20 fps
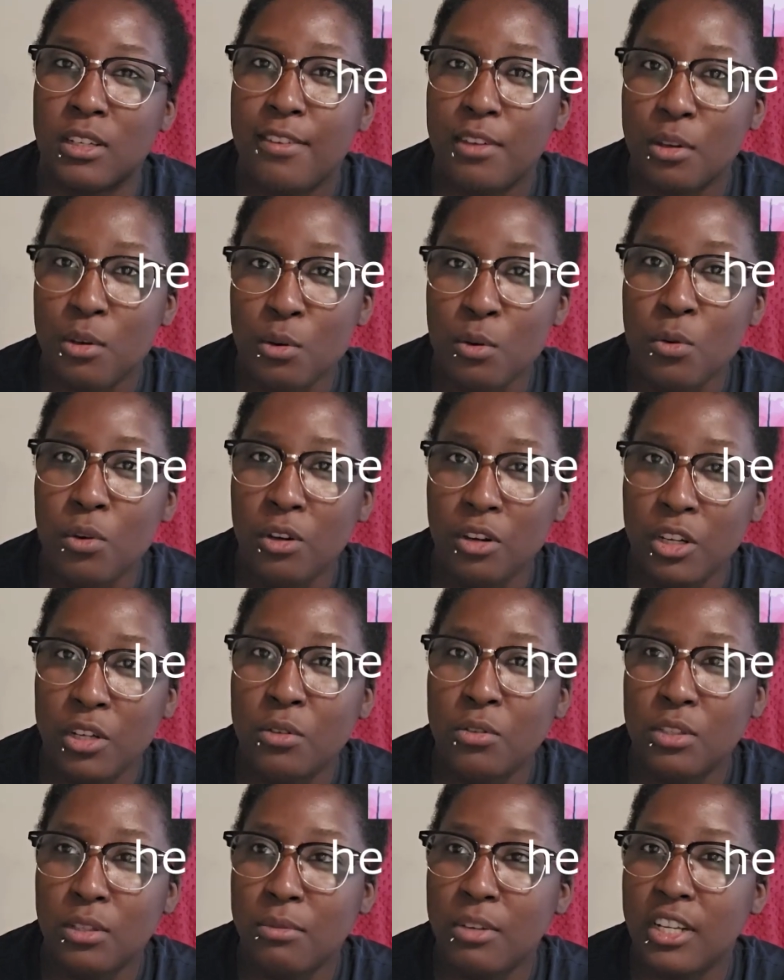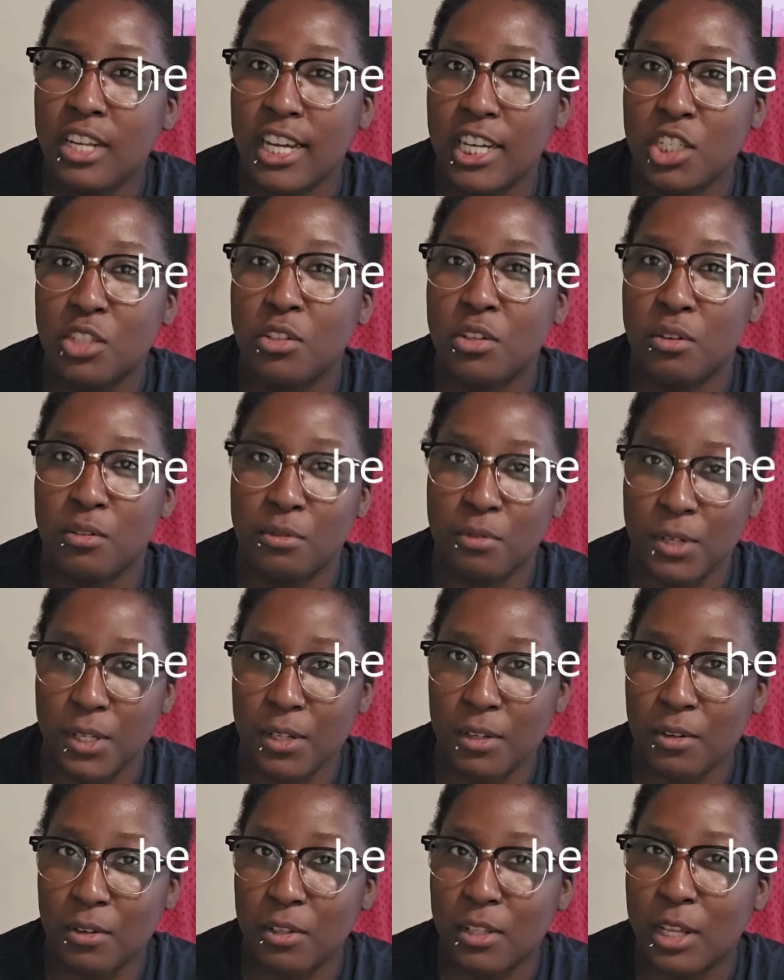If you were used to be an angel, you're
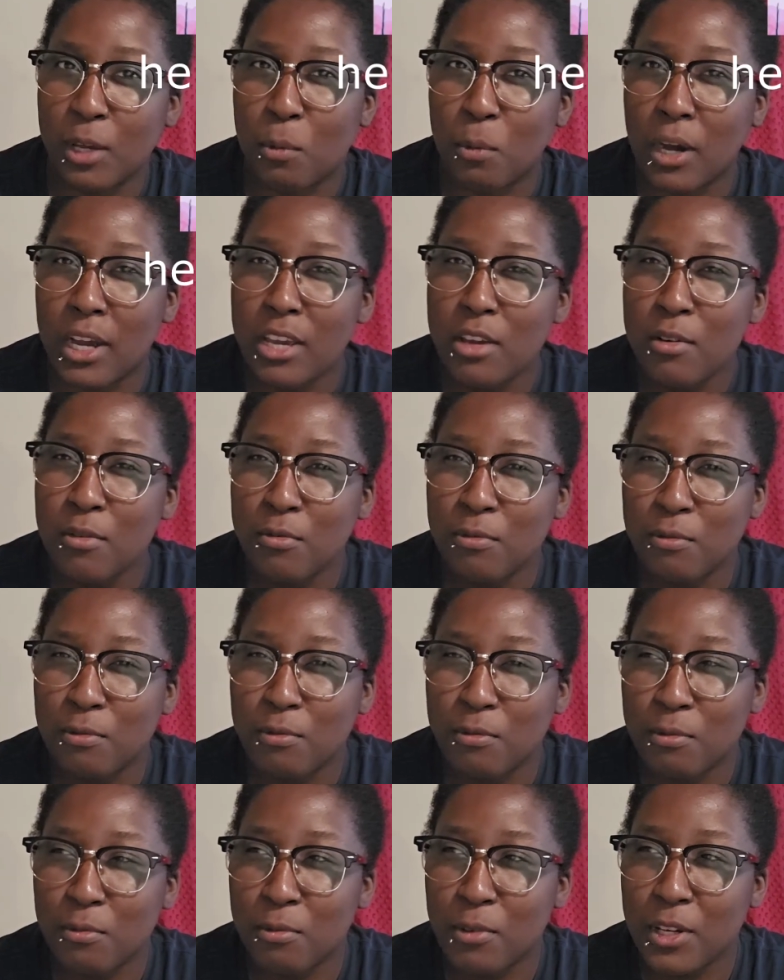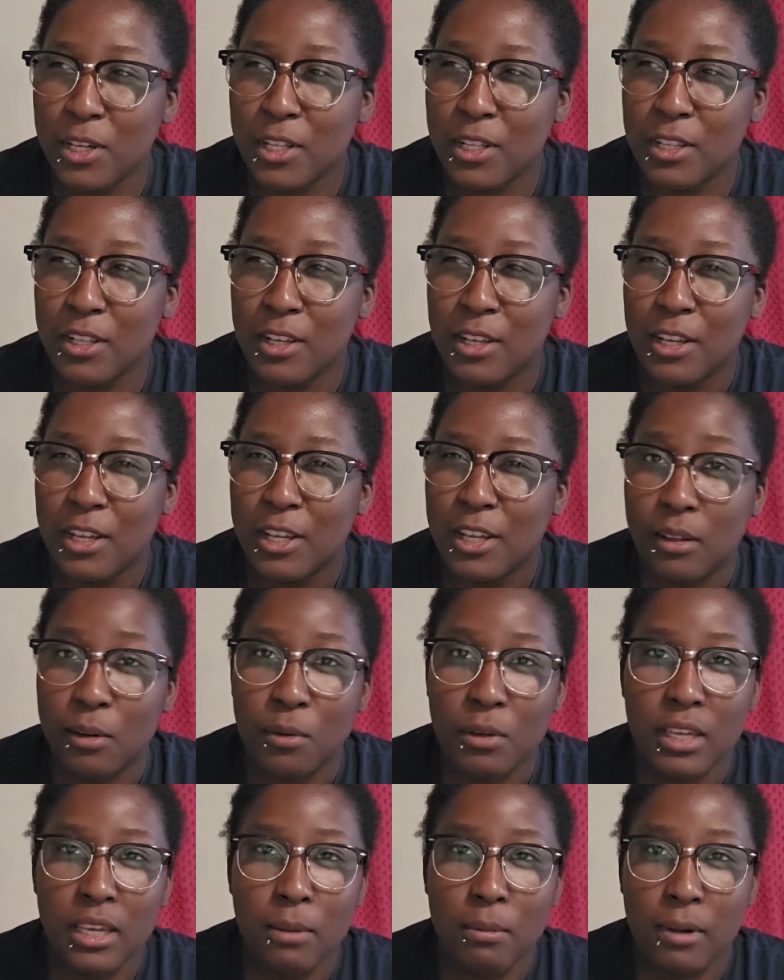freaking old. Like why are you freaking
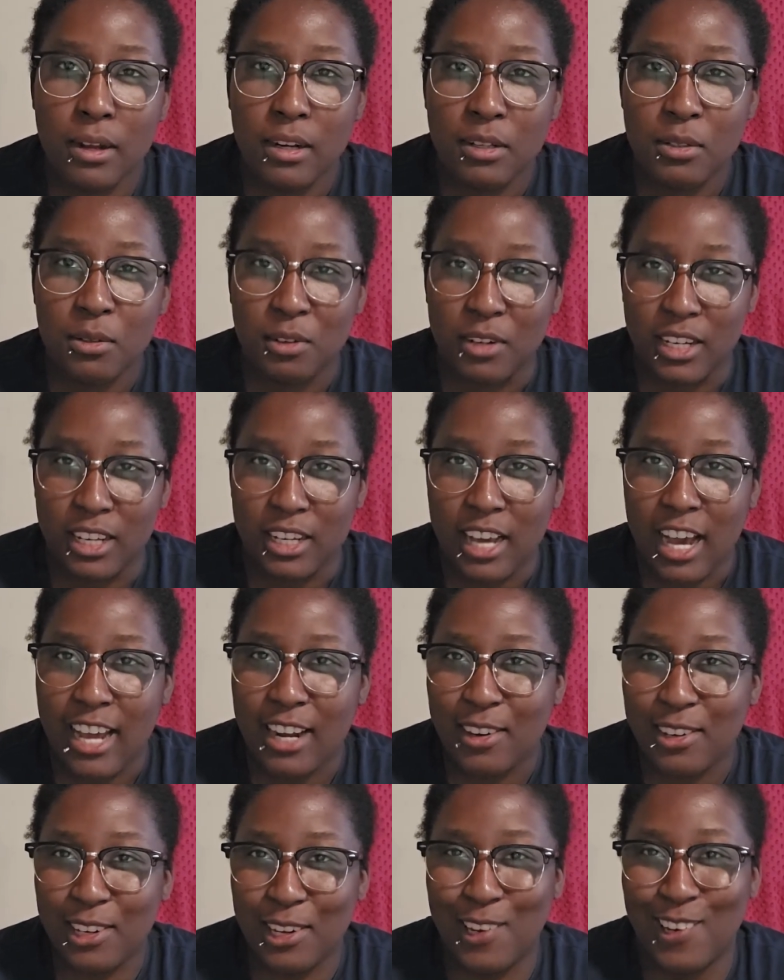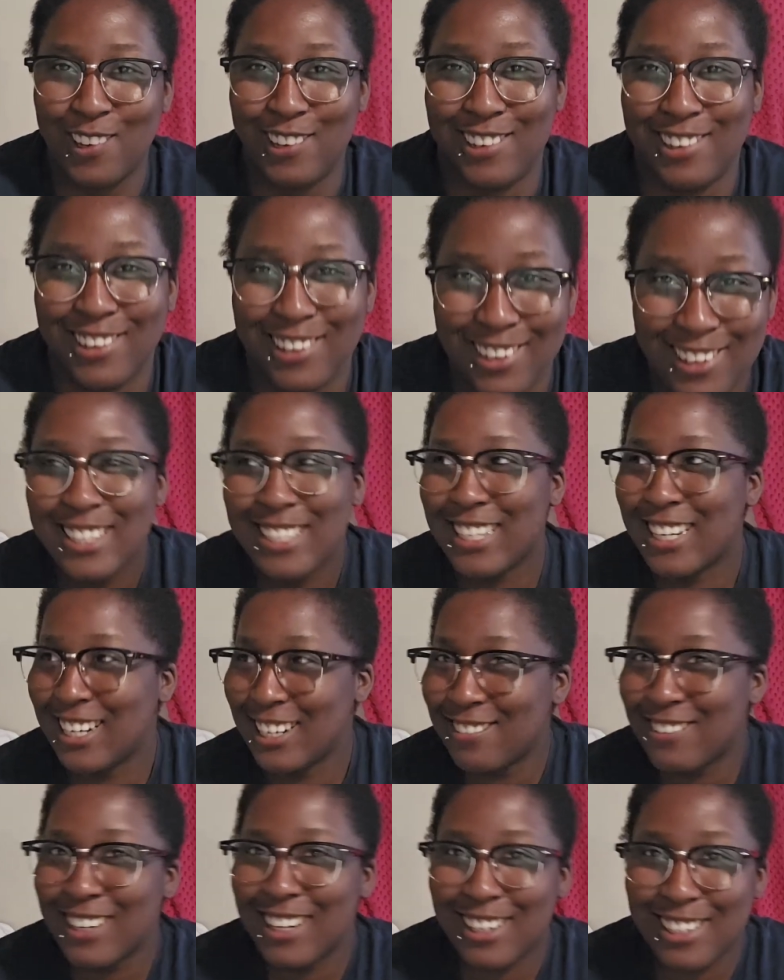low-key predatory? I don't know. Did
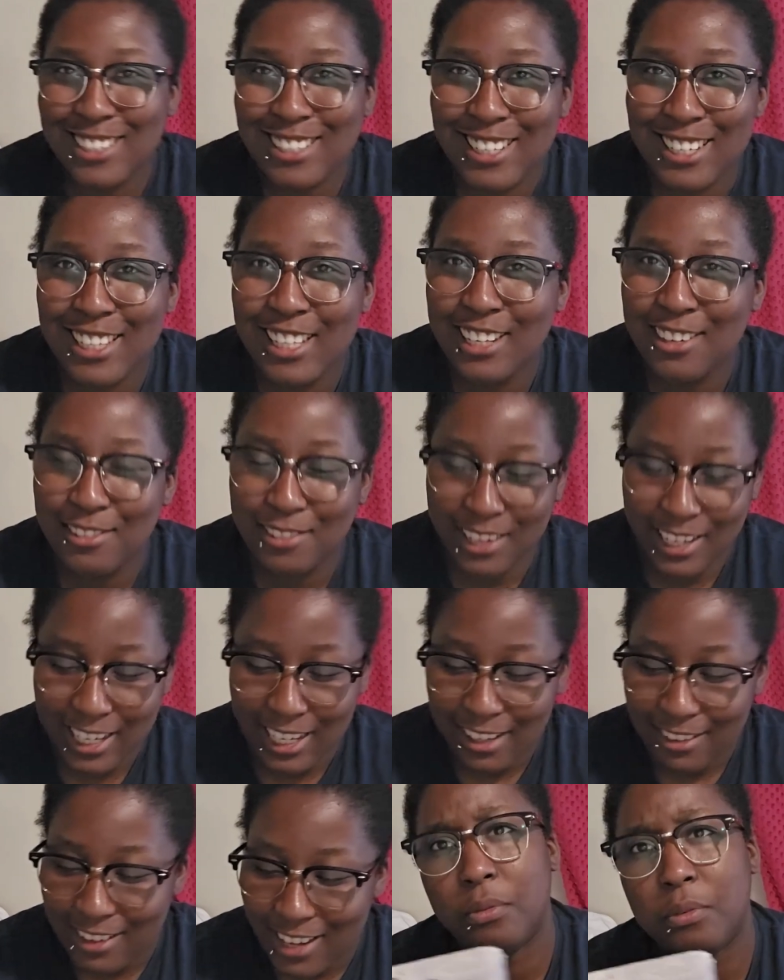anyone else get that vibe?